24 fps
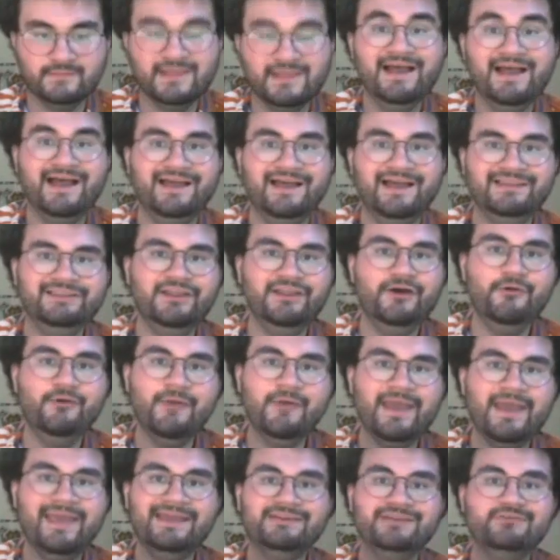Hello
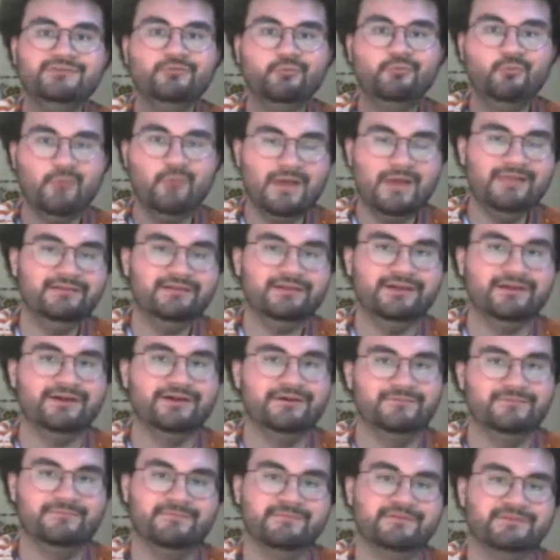and welcome
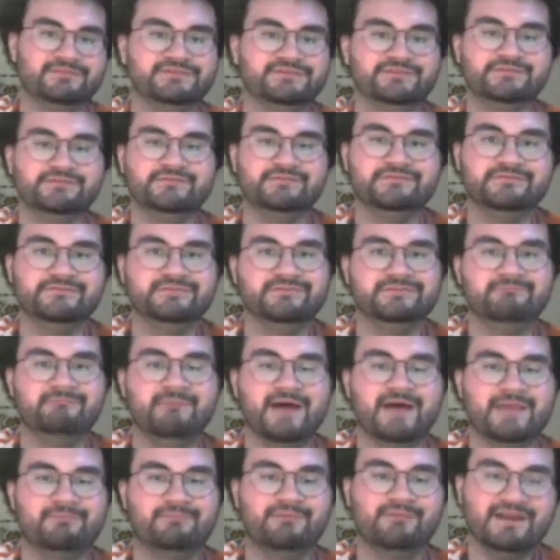to my
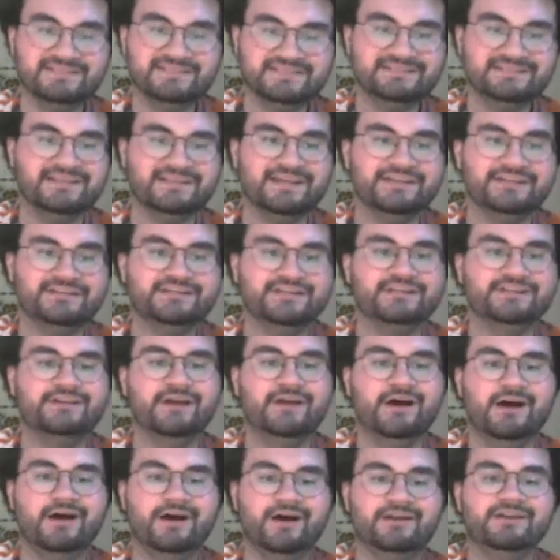presentation
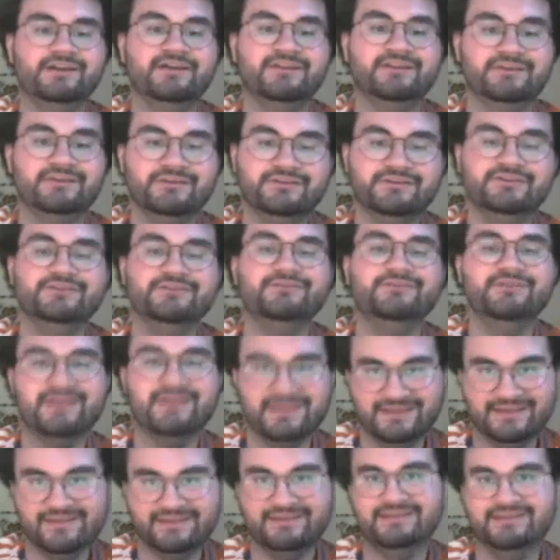on New
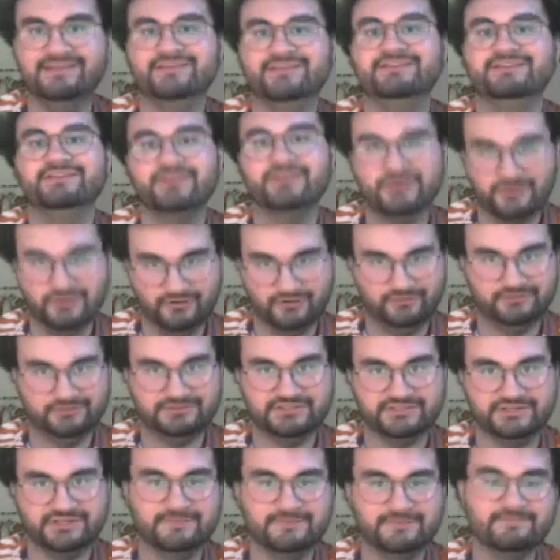England
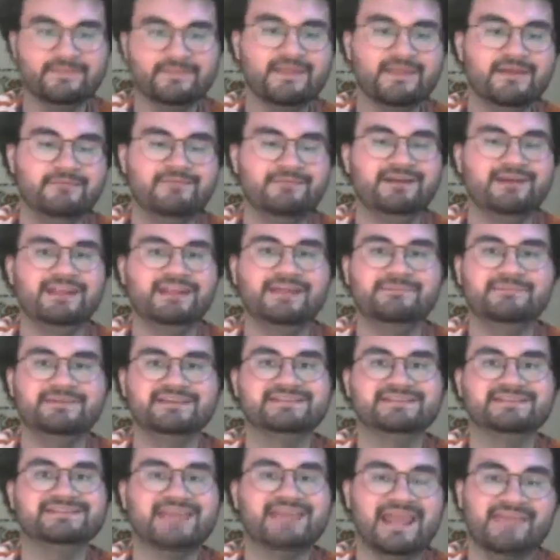culture. My name is
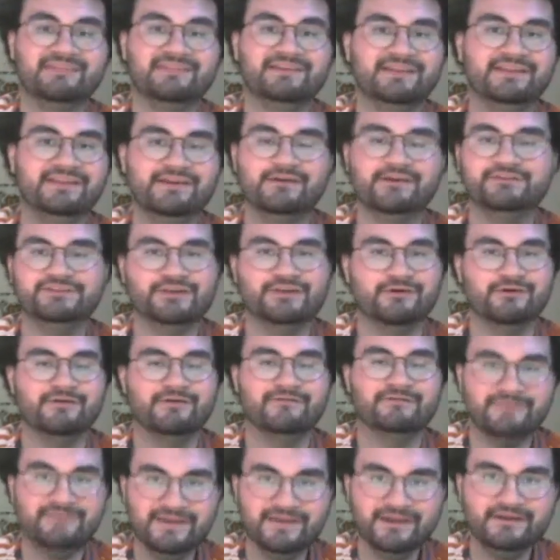Anthony Ochoa
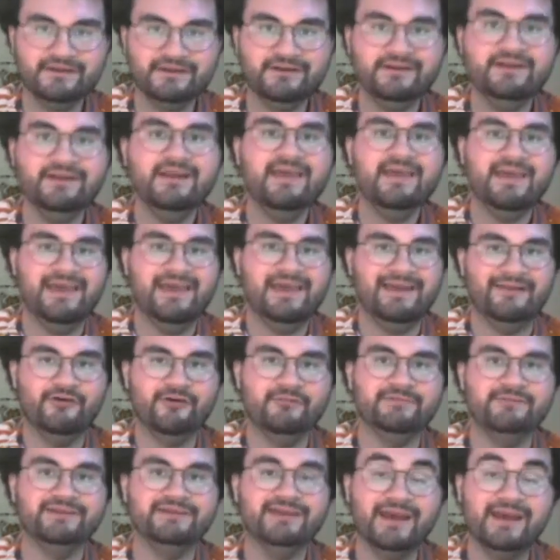Fader, and I'll be
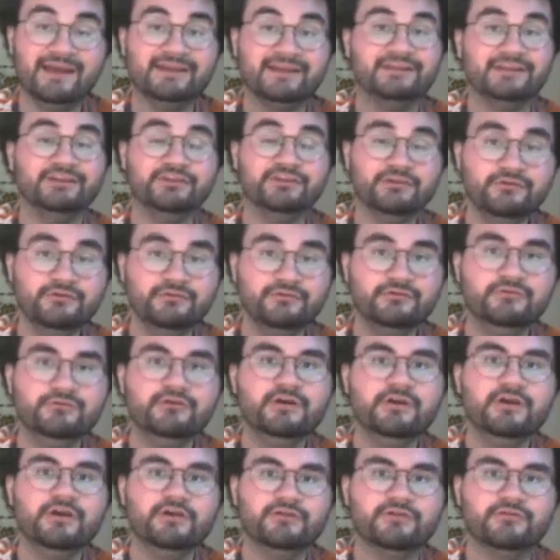guiding you
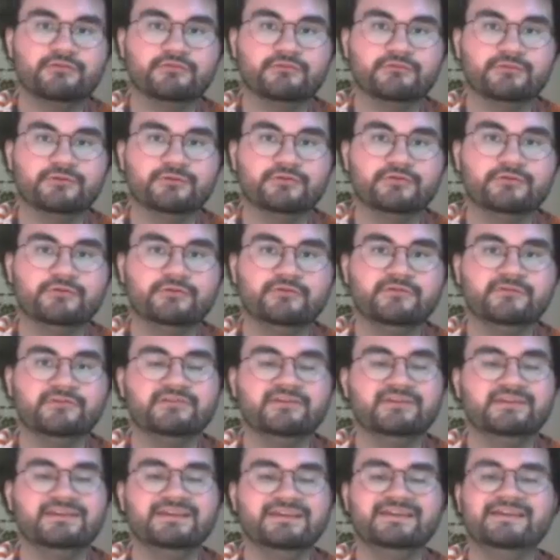through
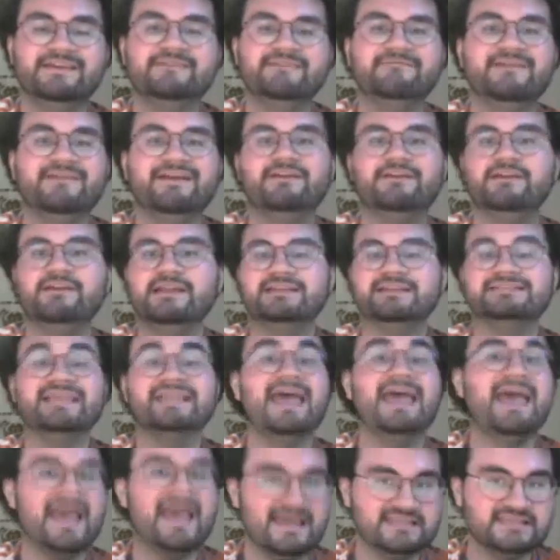the various
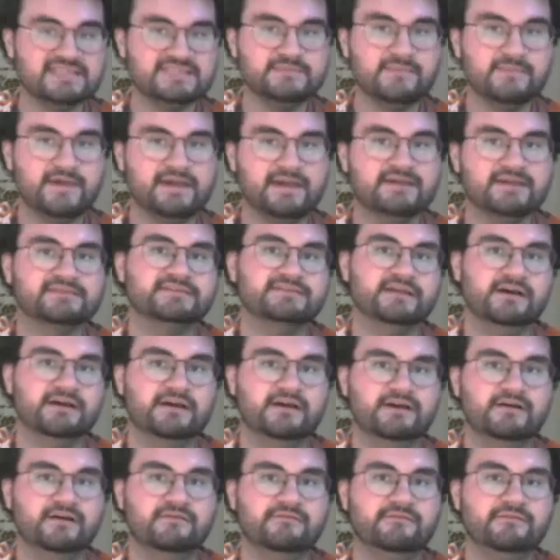aspects
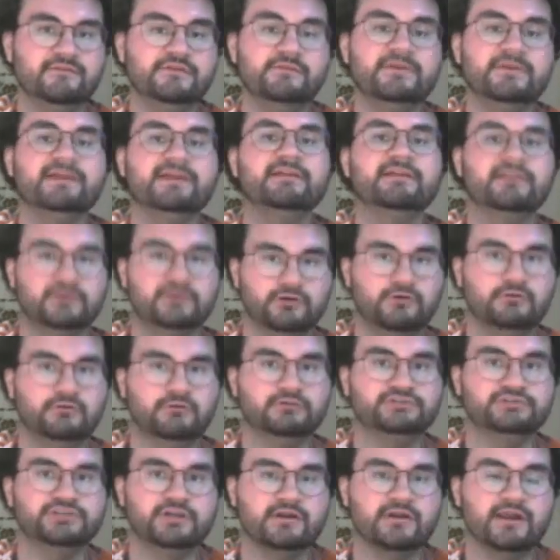of New England
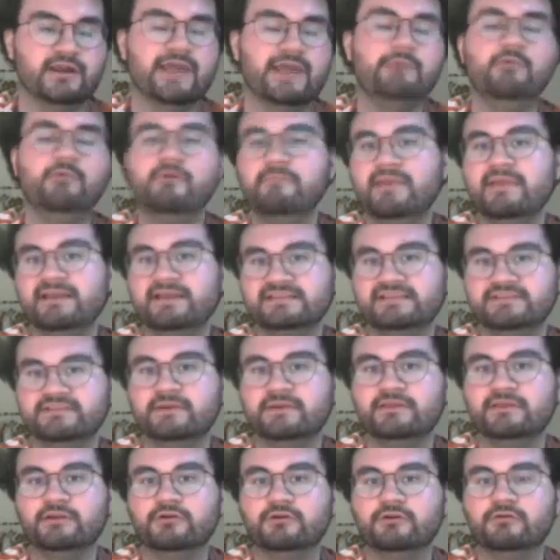culture and what makes New
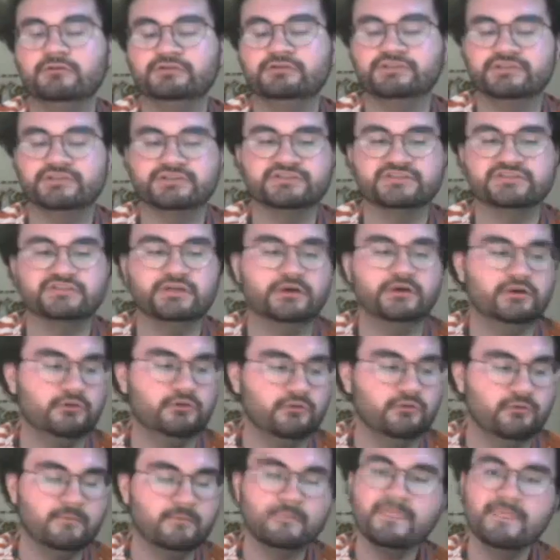England culture so
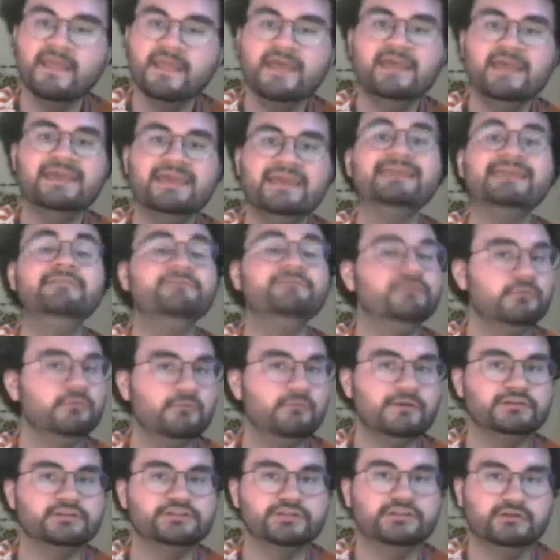
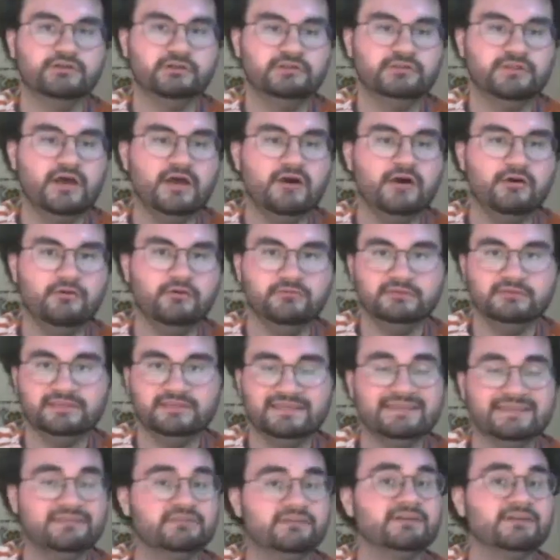influential not only in
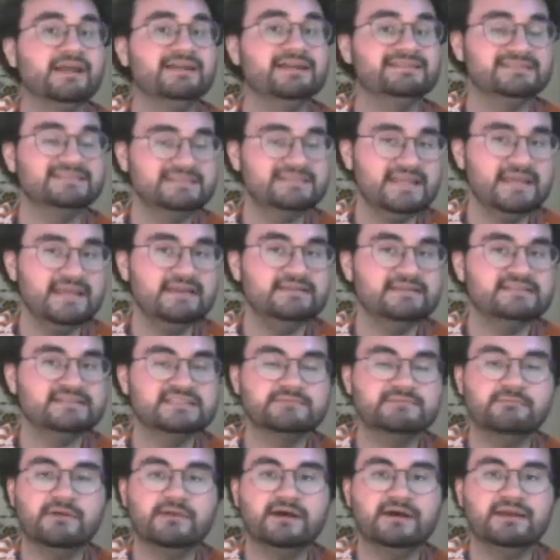the United States
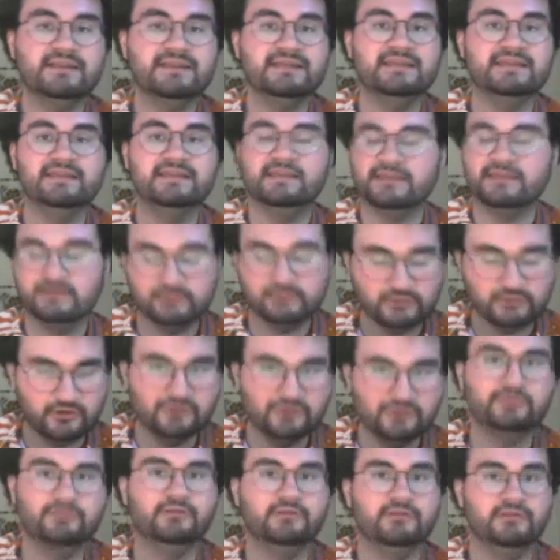but in a
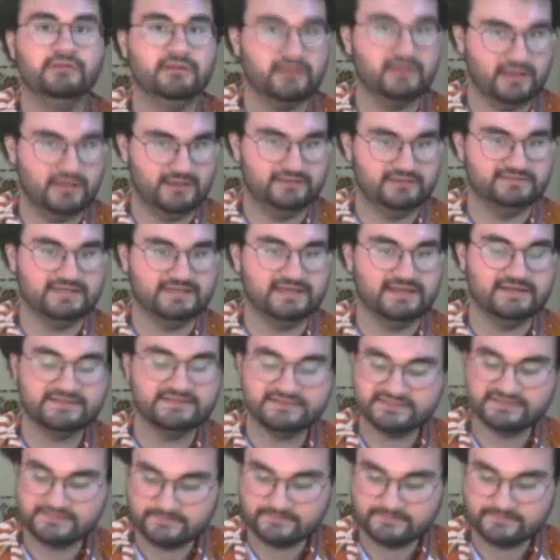global context.